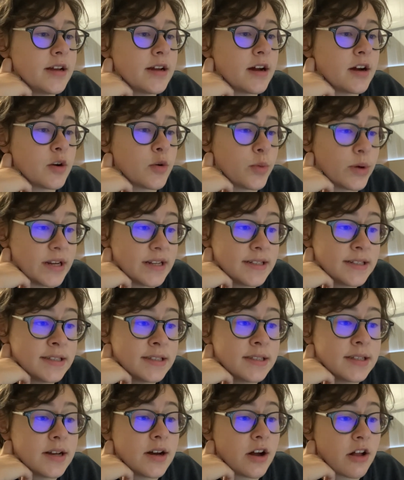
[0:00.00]
a
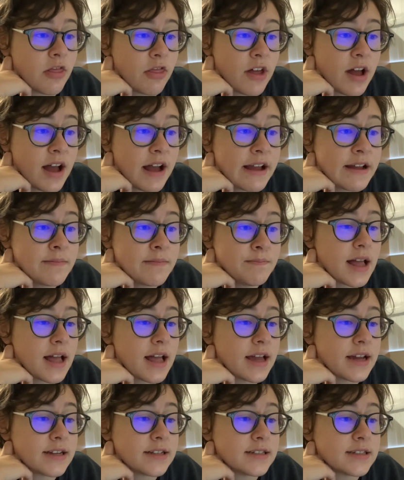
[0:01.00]
quiz online
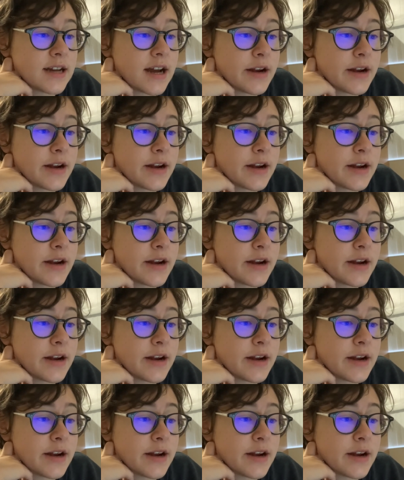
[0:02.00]
and